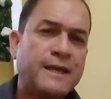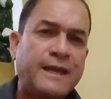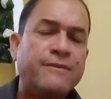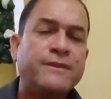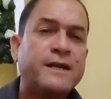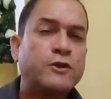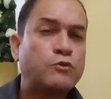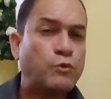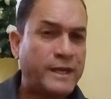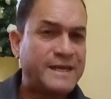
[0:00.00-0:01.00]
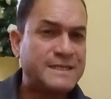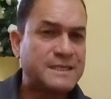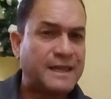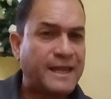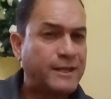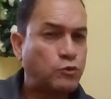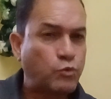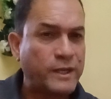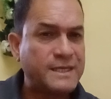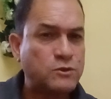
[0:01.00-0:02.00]
in their 20s, late
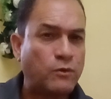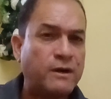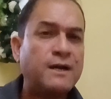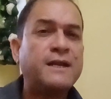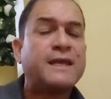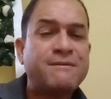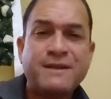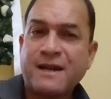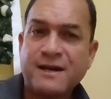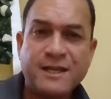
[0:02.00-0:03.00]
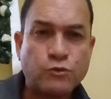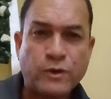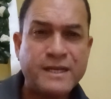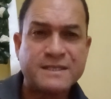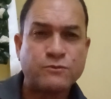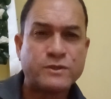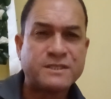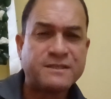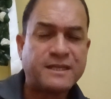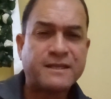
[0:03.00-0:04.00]
20s, or even early 20s, which
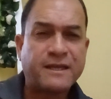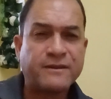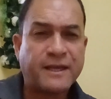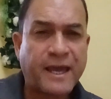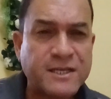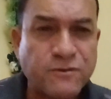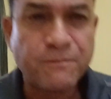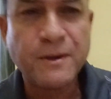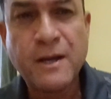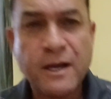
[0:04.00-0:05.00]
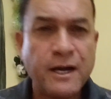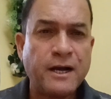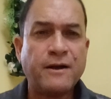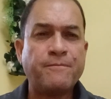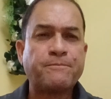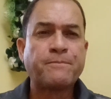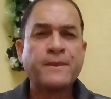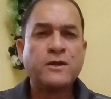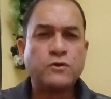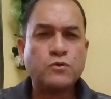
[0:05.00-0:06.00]
is the case of um,
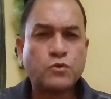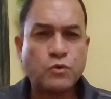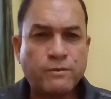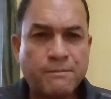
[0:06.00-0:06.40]
YouTuber